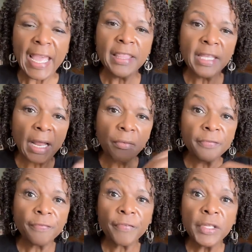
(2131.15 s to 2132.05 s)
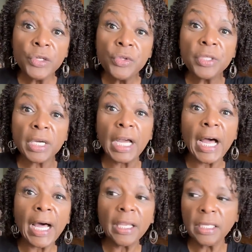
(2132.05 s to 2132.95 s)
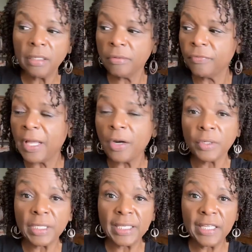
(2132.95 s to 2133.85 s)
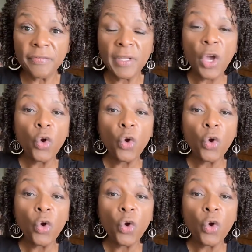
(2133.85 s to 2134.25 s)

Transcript: And then I would fill the cauliflower leaf,